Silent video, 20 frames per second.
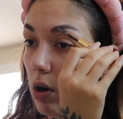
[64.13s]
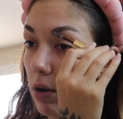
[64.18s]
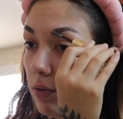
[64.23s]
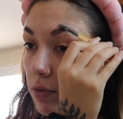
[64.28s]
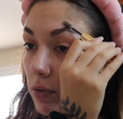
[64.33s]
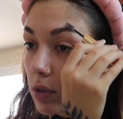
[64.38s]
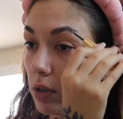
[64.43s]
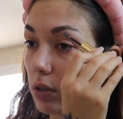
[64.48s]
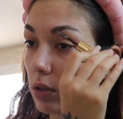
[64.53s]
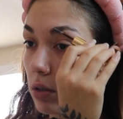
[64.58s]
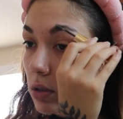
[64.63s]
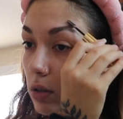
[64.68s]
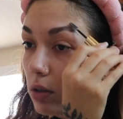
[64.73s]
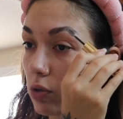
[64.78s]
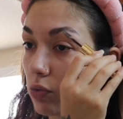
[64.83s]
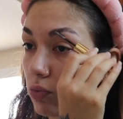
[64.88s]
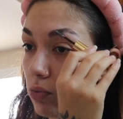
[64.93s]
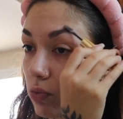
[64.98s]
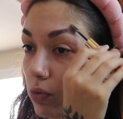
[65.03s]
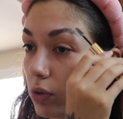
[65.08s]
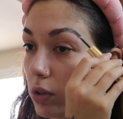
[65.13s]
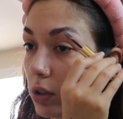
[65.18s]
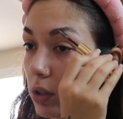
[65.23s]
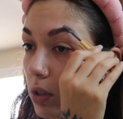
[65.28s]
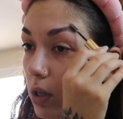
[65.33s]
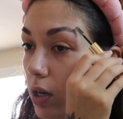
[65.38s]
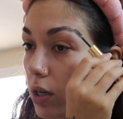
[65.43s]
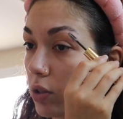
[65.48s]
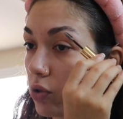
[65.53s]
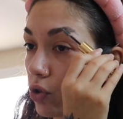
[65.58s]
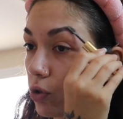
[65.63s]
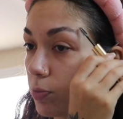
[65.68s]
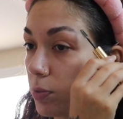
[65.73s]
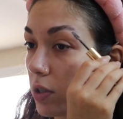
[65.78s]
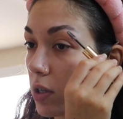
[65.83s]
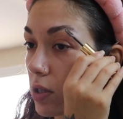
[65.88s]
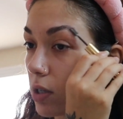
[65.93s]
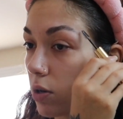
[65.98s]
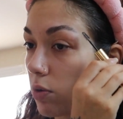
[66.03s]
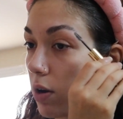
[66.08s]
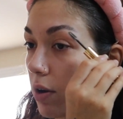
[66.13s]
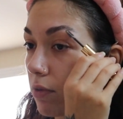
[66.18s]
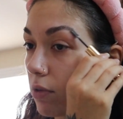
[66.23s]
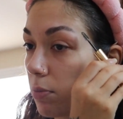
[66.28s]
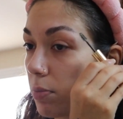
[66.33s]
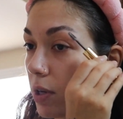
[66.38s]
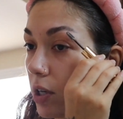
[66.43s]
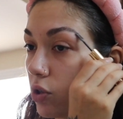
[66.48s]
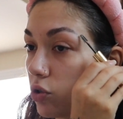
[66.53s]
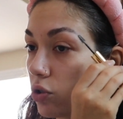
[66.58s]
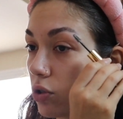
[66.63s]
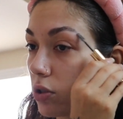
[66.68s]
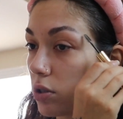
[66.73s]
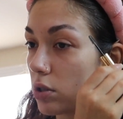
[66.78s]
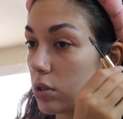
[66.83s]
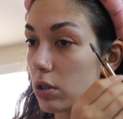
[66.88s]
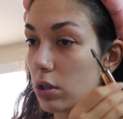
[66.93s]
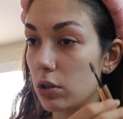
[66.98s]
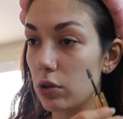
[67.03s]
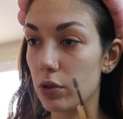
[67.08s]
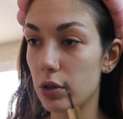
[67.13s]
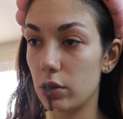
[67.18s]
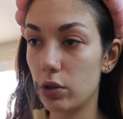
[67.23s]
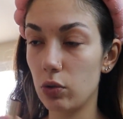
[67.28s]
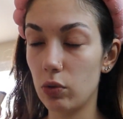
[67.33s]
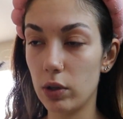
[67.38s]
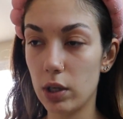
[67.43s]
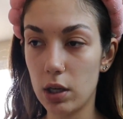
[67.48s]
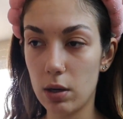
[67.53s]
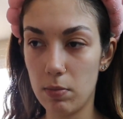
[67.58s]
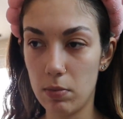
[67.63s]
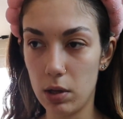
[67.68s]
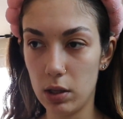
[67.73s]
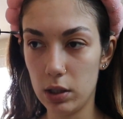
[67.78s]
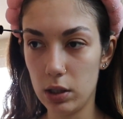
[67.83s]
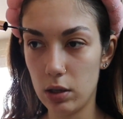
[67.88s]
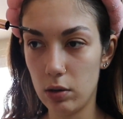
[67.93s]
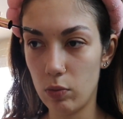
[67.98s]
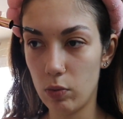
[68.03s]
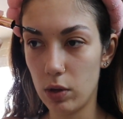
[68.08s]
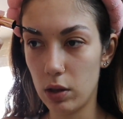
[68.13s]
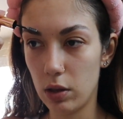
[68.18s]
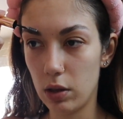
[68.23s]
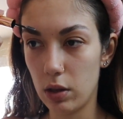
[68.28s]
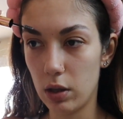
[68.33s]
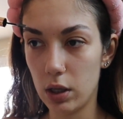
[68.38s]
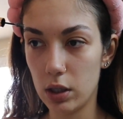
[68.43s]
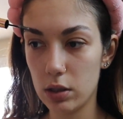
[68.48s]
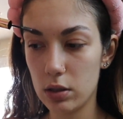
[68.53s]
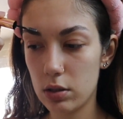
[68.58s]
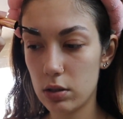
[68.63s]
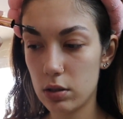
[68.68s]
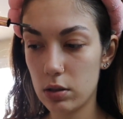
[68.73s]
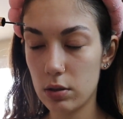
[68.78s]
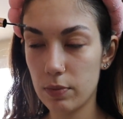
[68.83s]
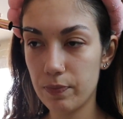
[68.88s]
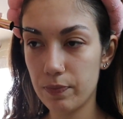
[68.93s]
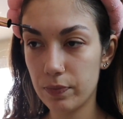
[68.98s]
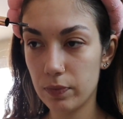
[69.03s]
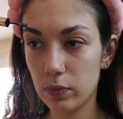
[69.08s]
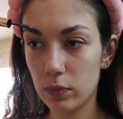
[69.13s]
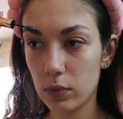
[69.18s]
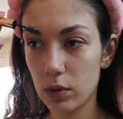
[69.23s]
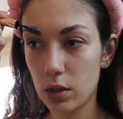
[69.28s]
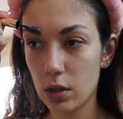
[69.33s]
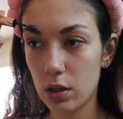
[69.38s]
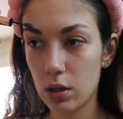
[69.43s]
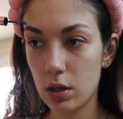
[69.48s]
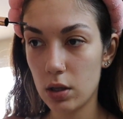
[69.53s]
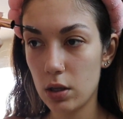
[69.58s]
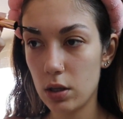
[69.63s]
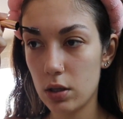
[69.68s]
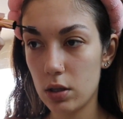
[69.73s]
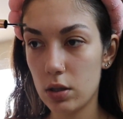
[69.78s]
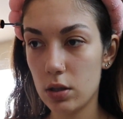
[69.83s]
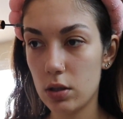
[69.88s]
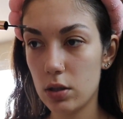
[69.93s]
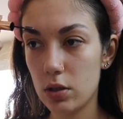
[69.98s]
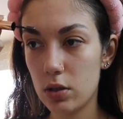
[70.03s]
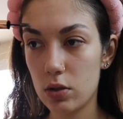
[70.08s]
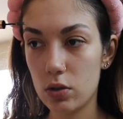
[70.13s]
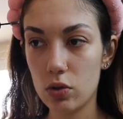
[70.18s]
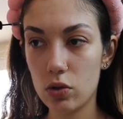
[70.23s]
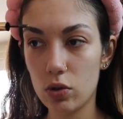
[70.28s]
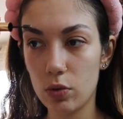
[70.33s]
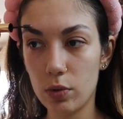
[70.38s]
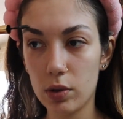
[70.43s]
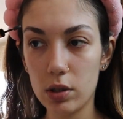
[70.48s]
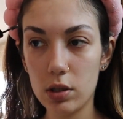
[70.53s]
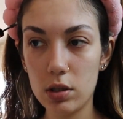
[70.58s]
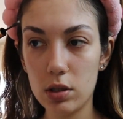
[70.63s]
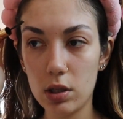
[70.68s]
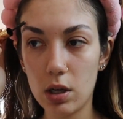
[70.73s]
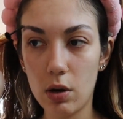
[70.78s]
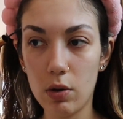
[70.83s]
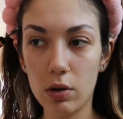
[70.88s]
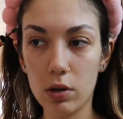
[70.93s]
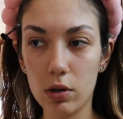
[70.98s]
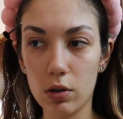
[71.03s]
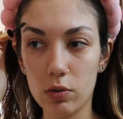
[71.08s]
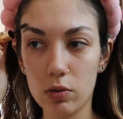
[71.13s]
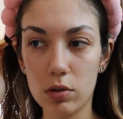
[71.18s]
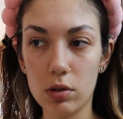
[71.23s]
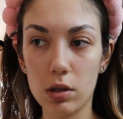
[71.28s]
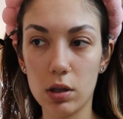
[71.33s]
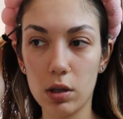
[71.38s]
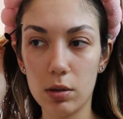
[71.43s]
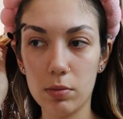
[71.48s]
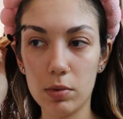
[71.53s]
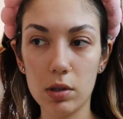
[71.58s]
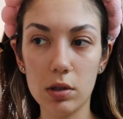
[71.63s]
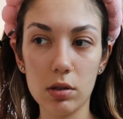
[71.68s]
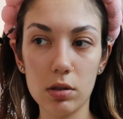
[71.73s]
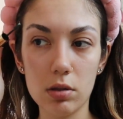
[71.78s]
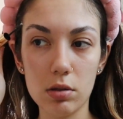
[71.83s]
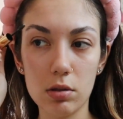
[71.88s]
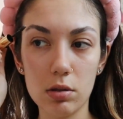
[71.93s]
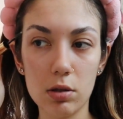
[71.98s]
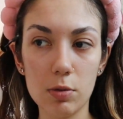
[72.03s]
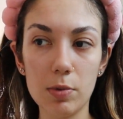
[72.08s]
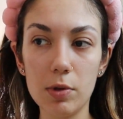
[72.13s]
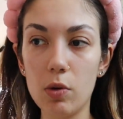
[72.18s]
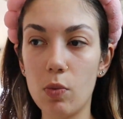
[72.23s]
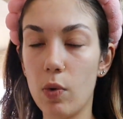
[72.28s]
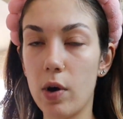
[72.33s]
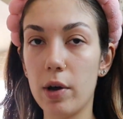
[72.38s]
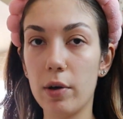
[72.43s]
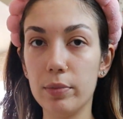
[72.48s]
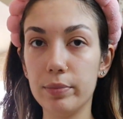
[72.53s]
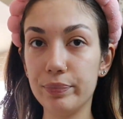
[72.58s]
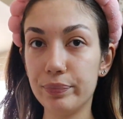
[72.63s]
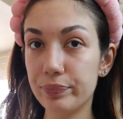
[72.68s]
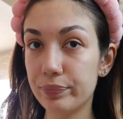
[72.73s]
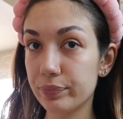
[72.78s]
often, it's really not, just because I don't have the patience to look through like a million and one things. So we're gonna see how it goes today because it's been a while.